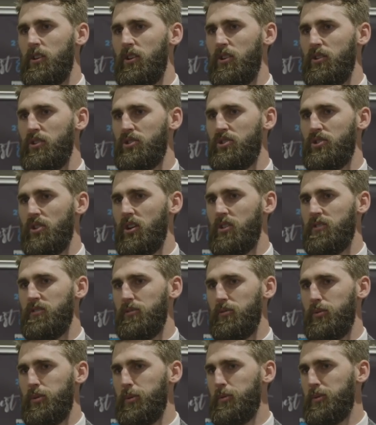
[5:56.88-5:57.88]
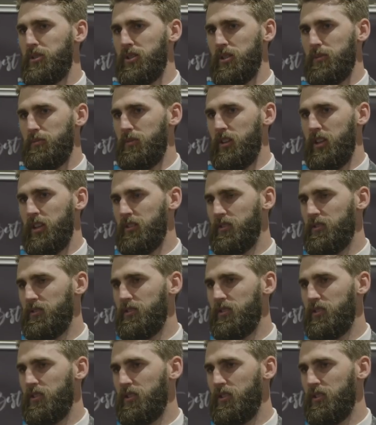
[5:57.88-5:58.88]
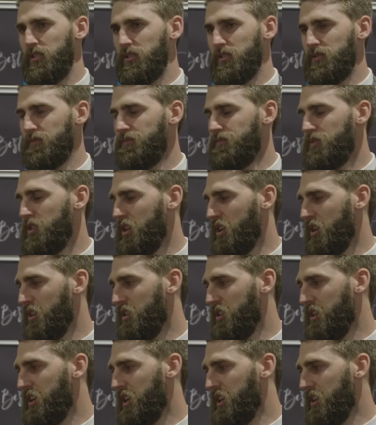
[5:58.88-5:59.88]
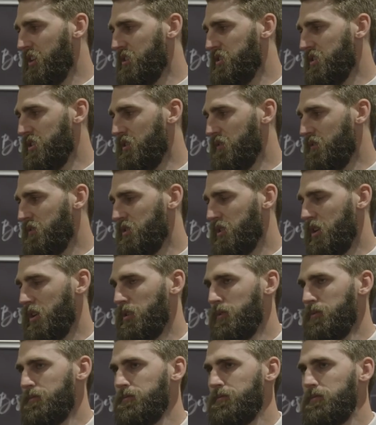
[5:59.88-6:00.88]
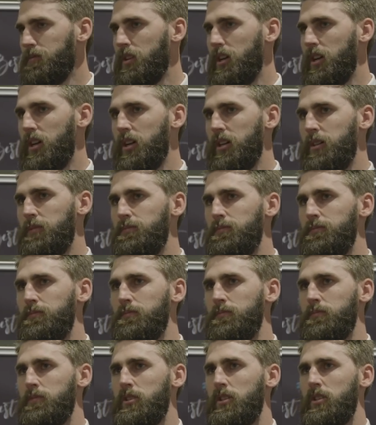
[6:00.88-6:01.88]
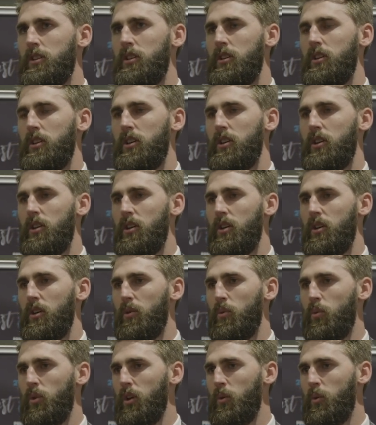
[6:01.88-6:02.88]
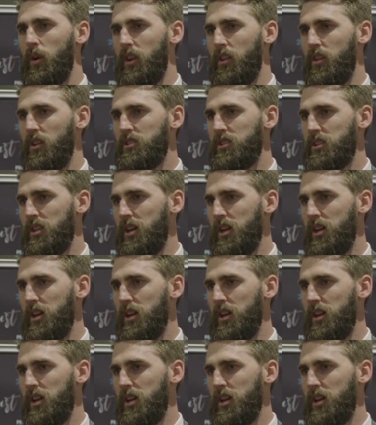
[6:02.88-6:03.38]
who strives for a premiership, then you're, you know, you're kidding yourself. So um, we're one of those